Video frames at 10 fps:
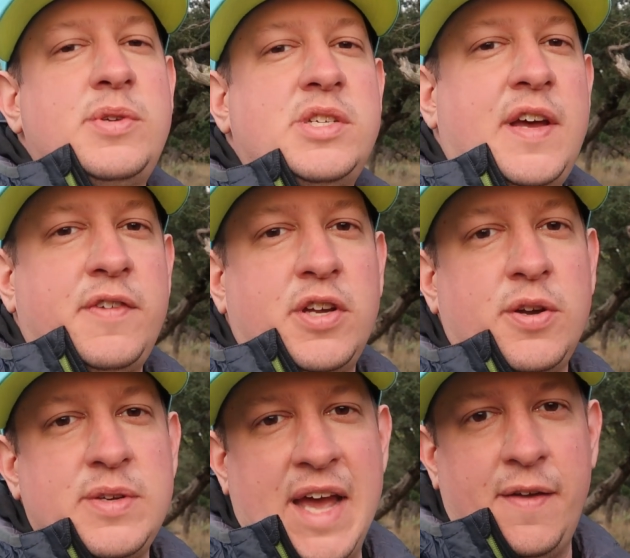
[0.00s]
we just have to
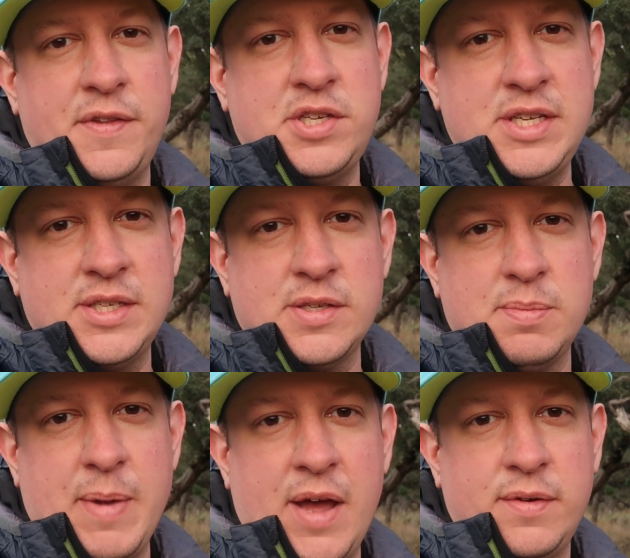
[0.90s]
go down the
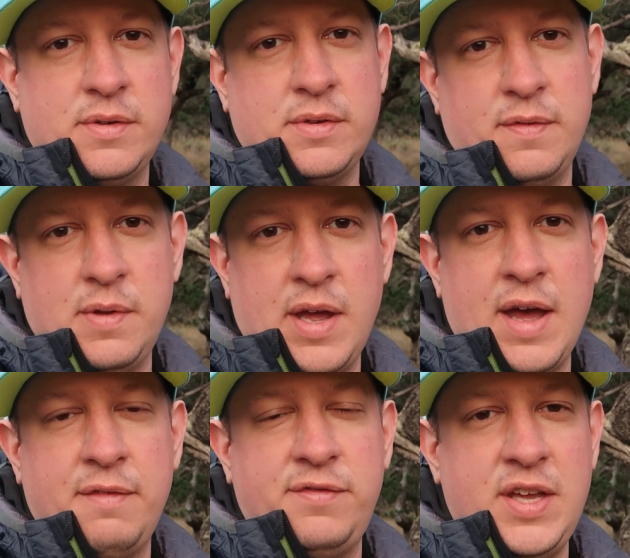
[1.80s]
Chisos Mountain
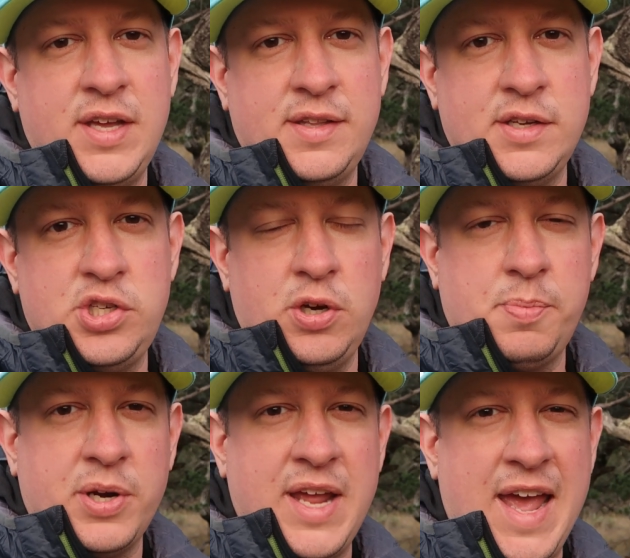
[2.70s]
via the
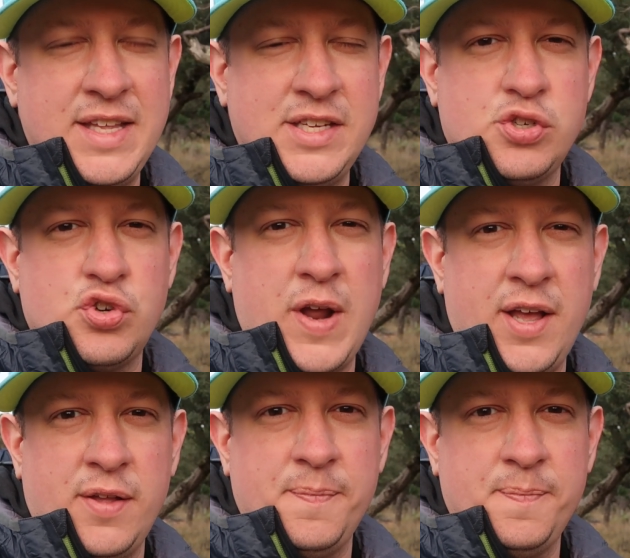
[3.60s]
Juniper Canyon
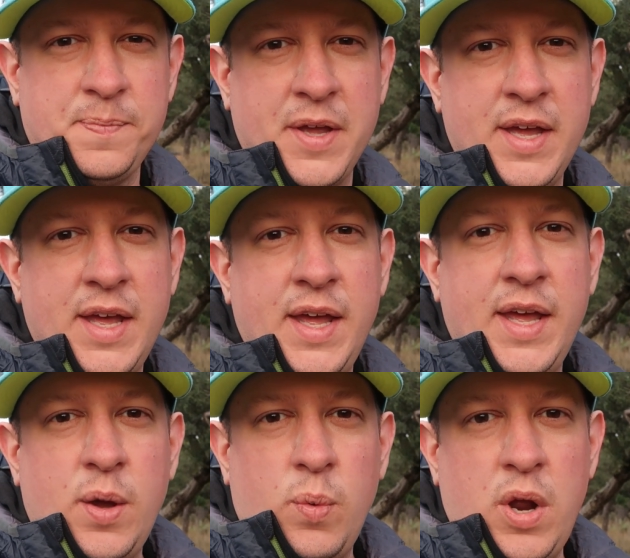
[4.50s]
Trail,
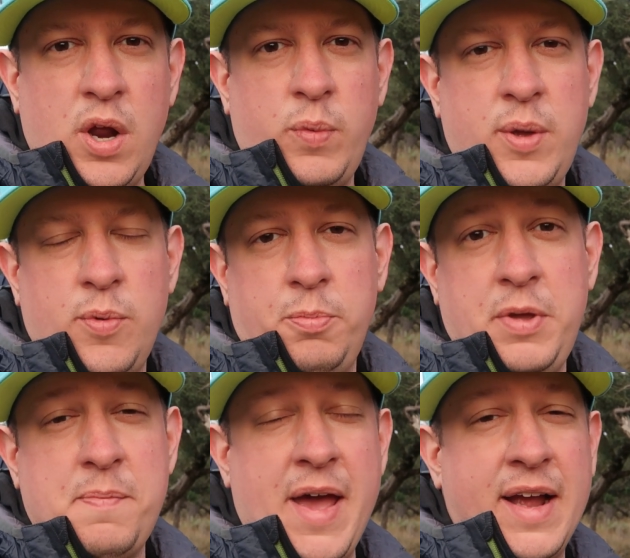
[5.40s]
where we will
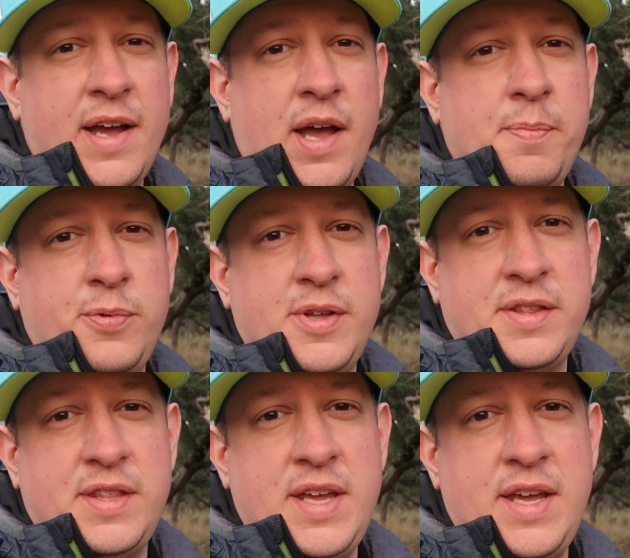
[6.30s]
meet back up
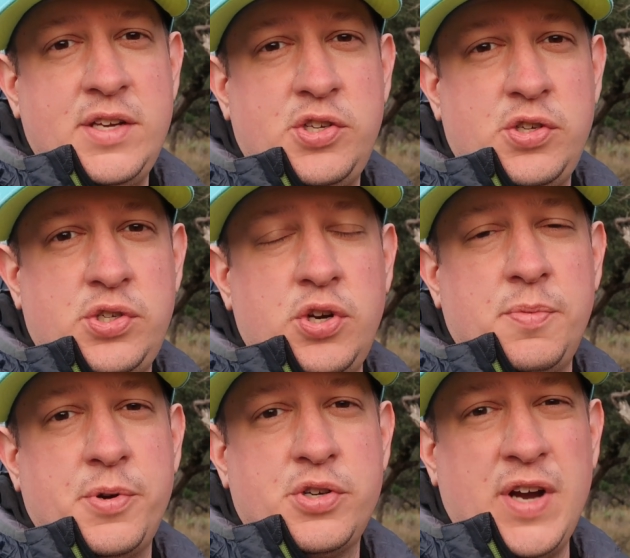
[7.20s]
with the
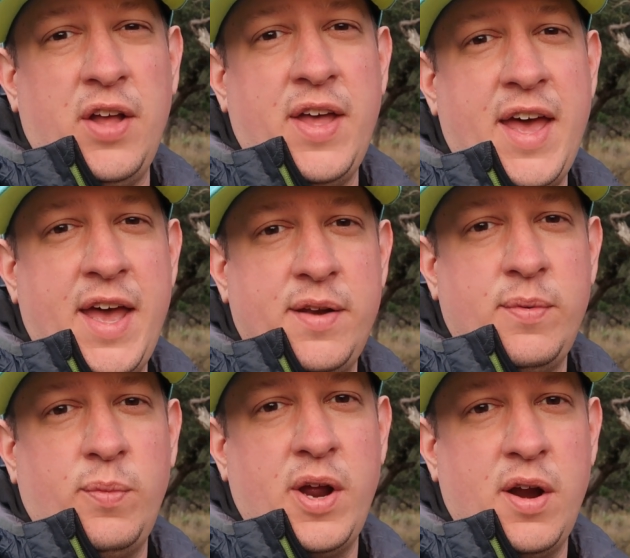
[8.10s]
Juniper
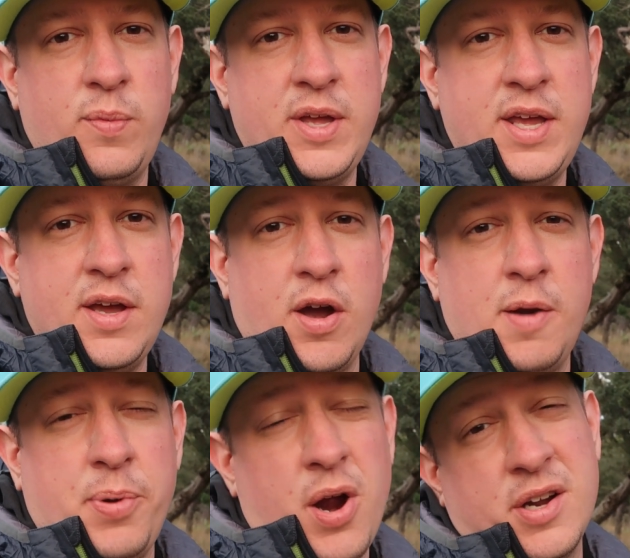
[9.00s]
Trailhead where we
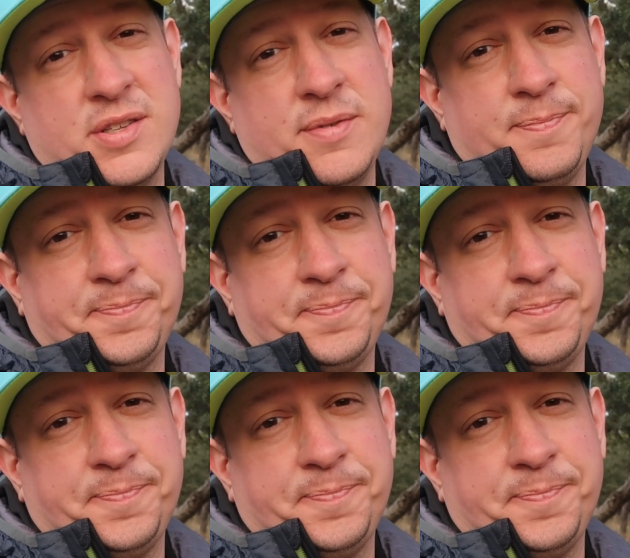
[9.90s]
are parked.